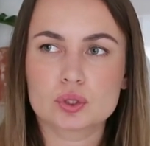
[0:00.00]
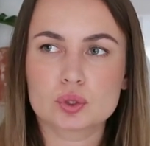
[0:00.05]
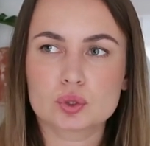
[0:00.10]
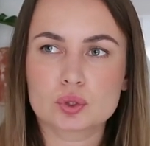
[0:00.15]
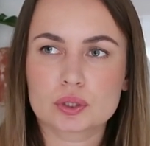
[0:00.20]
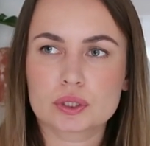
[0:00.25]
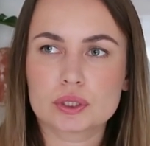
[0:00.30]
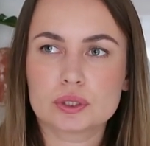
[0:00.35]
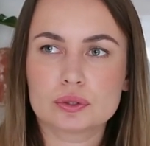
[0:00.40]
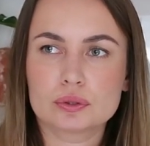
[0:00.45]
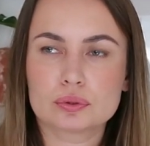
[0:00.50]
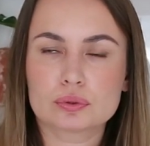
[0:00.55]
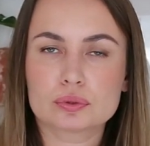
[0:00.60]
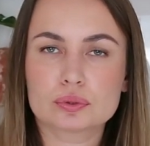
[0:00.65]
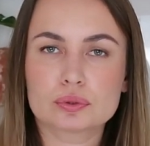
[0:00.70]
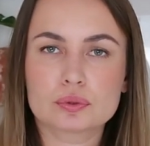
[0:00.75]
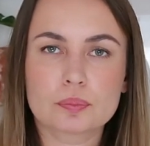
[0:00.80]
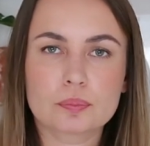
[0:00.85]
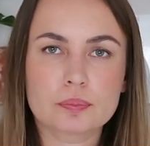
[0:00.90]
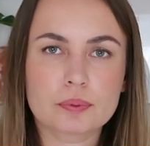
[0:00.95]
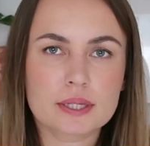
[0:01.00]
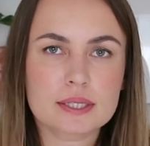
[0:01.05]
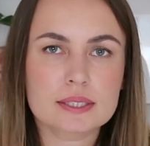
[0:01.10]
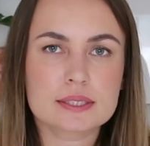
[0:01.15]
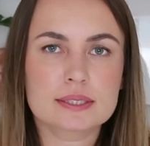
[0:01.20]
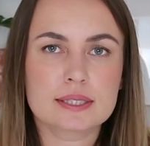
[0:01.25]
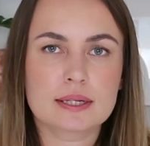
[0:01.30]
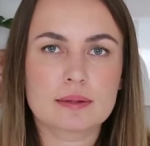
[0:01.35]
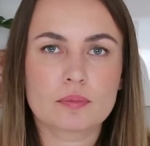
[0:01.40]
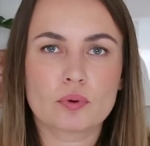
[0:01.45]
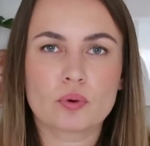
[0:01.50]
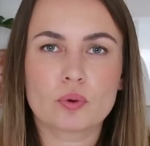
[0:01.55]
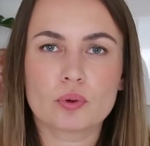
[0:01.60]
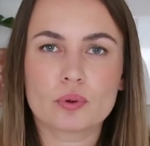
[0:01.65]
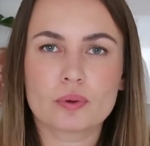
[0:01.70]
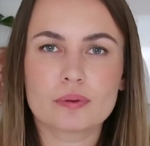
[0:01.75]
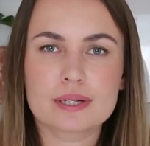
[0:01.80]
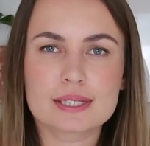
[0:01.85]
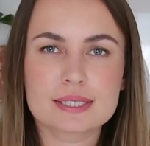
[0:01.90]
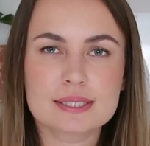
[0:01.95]
trying to suppress them
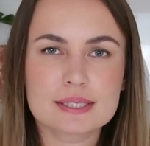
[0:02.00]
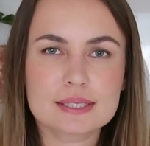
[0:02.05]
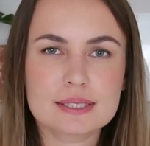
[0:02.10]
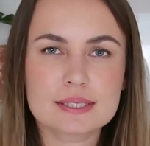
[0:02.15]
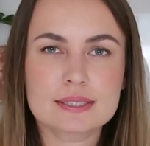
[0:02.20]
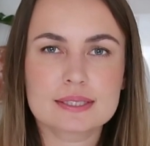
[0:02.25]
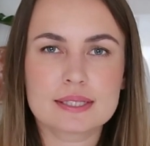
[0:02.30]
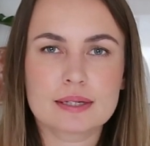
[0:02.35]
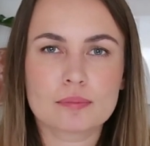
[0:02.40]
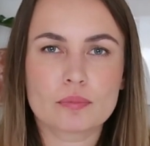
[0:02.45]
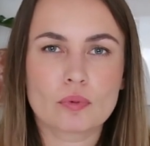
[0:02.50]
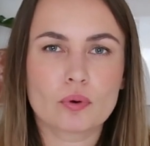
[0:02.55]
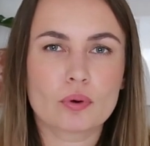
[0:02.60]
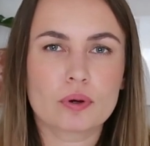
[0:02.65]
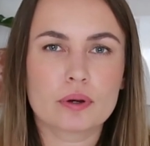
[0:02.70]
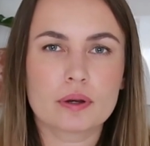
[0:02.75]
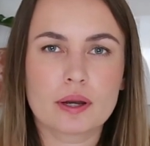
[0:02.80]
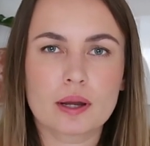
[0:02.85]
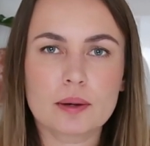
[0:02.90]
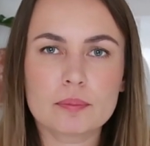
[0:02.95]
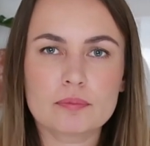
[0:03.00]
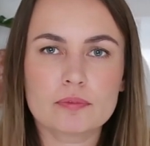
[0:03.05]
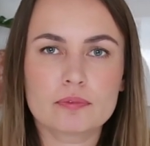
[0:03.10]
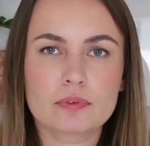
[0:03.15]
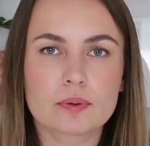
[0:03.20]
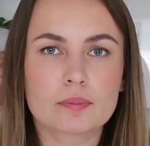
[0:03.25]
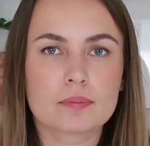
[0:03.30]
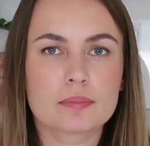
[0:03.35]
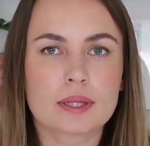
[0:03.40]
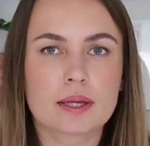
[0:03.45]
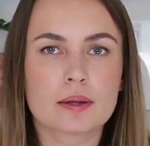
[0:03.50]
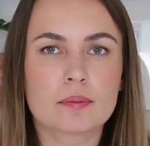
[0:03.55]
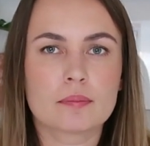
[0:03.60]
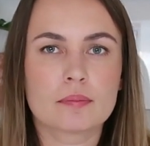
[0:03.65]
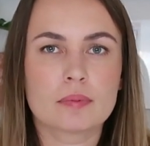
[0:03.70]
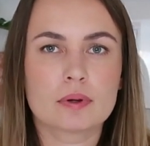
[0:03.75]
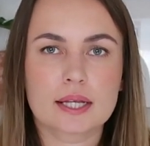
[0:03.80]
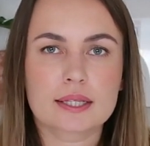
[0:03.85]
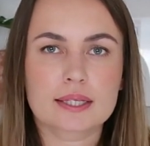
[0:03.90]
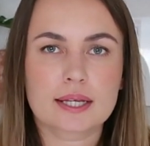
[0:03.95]
or resist them or numb from
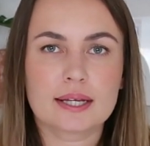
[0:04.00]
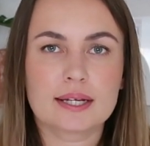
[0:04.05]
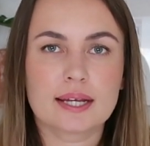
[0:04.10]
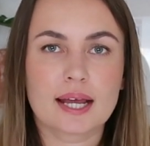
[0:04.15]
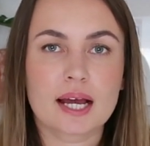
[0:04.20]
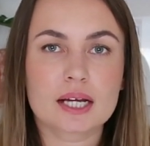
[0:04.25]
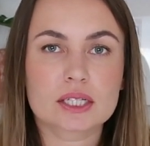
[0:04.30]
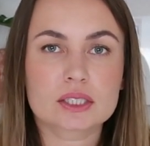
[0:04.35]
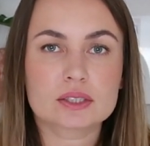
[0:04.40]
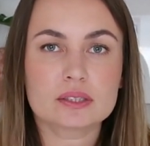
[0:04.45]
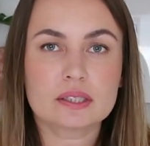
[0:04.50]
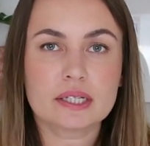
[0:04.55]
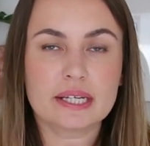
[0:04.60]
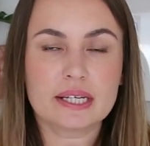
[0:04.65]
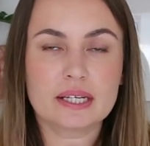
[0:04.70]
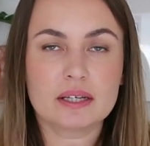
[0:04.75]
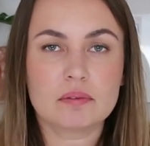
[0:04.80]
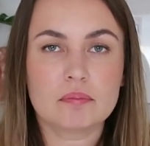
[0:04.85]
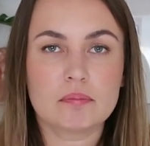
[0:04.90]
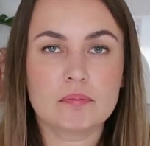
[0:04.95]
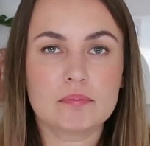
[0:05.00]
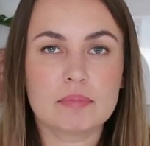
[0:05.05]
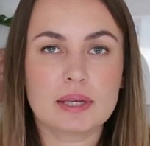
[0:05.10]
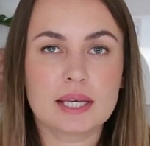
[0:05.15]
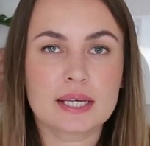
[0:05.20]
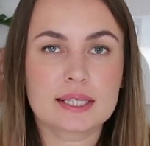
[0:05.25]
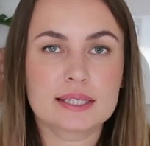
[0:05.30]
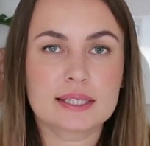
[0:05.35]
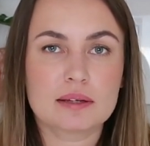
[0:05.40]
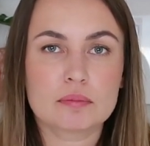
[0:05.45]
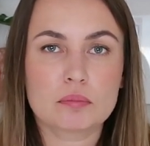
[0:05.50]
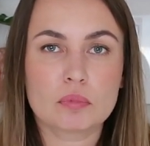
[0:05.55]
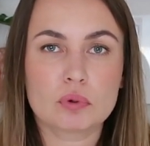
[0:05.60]
them that can actually make the